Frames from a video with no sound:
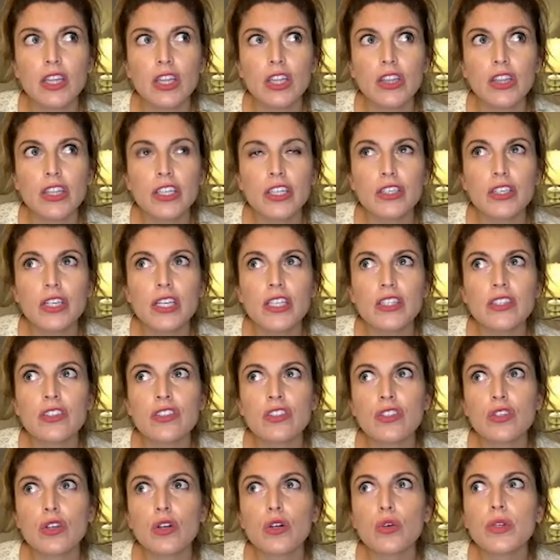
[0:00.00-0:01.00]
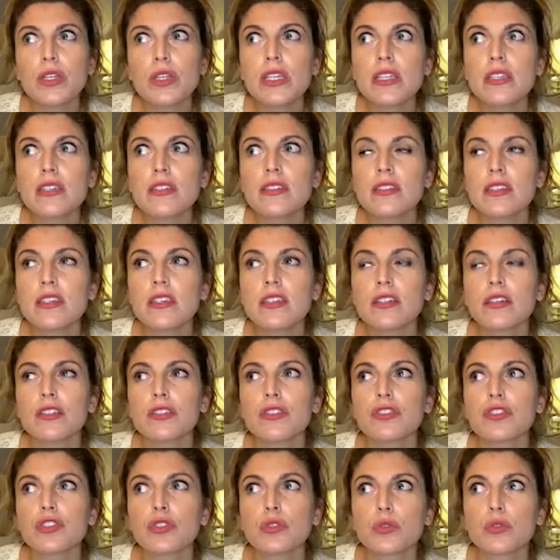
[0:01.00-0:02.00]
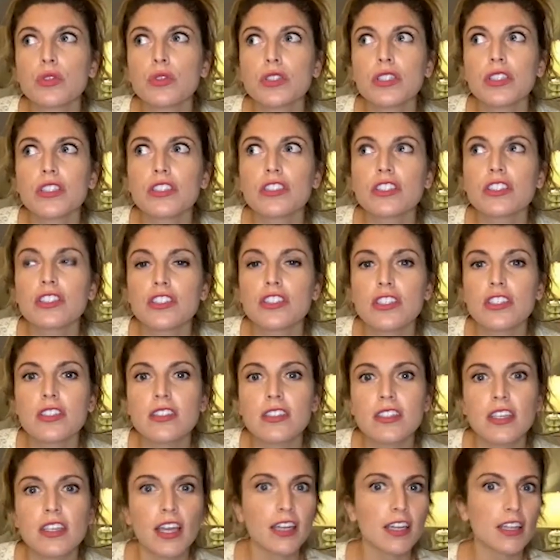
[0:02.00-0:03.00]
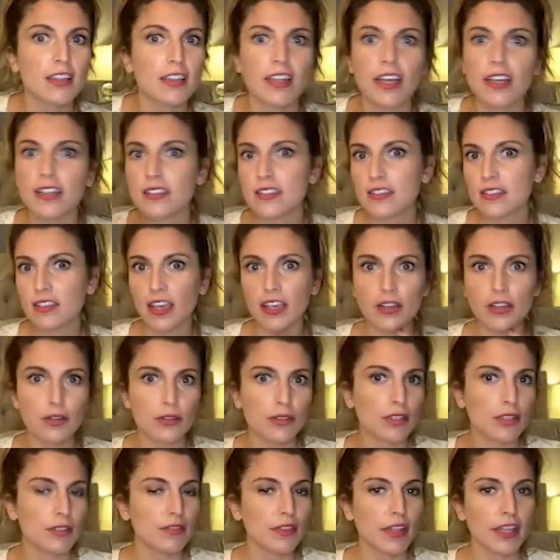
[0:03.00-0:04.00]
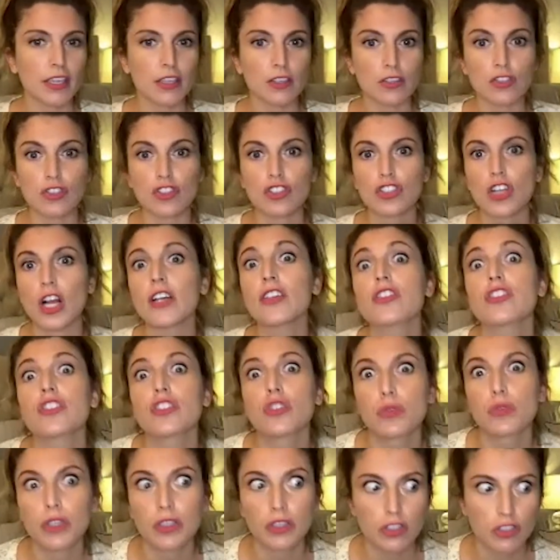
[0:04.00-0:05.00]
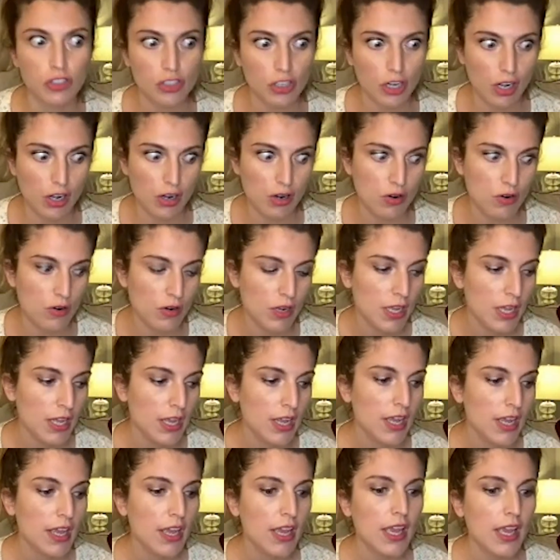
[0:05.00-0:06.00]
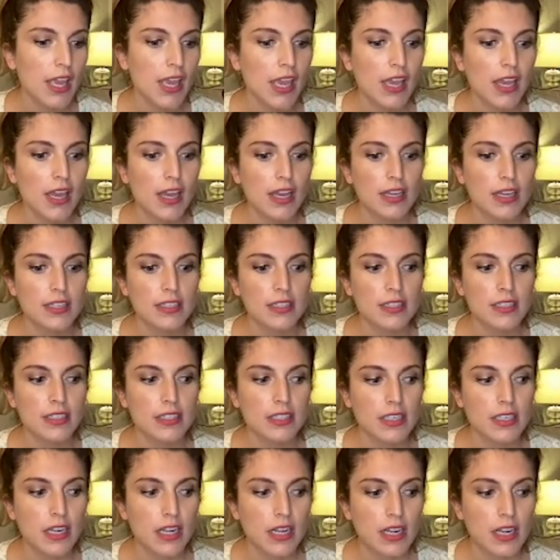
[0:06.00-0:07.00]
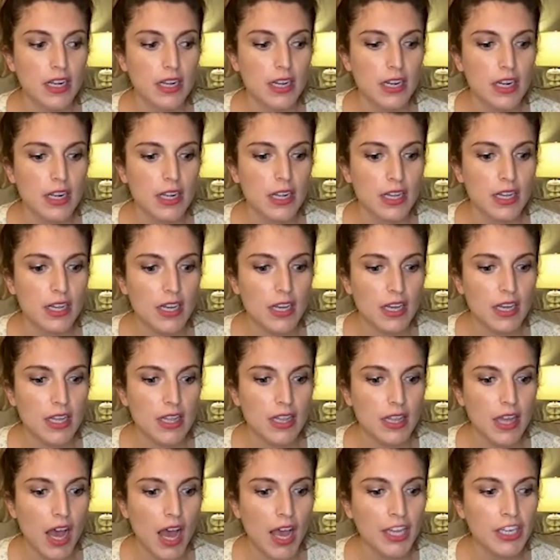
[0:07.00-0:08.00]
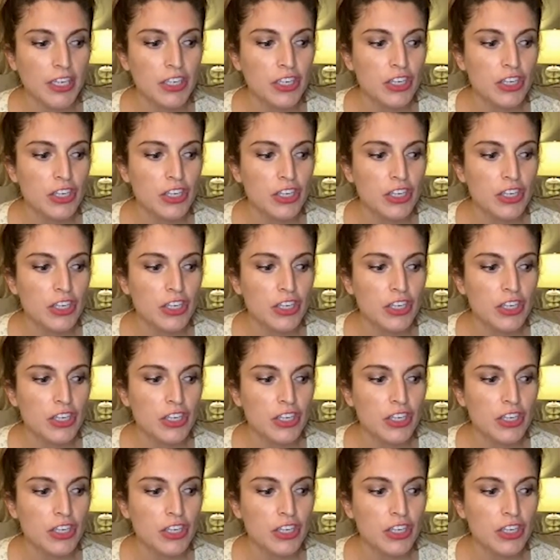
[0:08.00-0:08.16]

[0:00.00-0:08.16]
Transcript: there, it's so easy on tour to just get in that cycle of like just doing the show. And I,